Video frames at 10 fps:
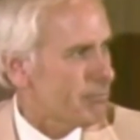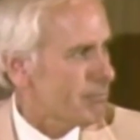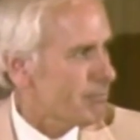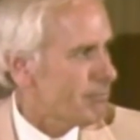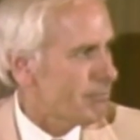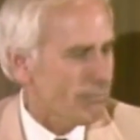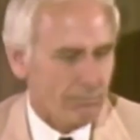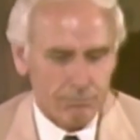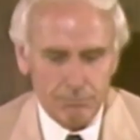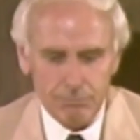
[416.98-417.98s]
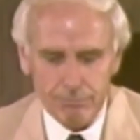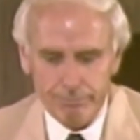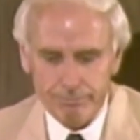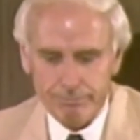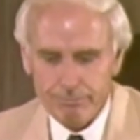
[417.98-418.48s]

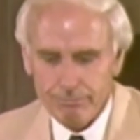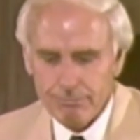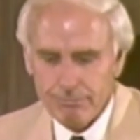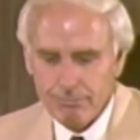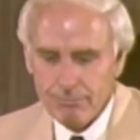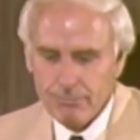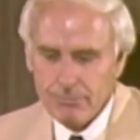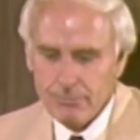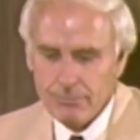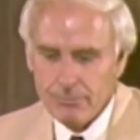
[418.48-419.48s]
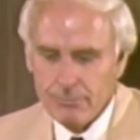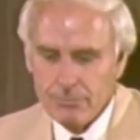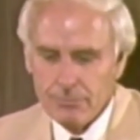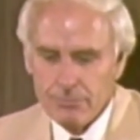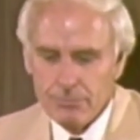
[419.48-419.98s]

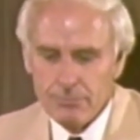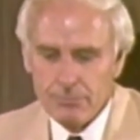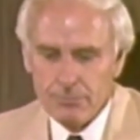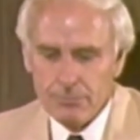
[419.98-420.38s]
Nothing is said.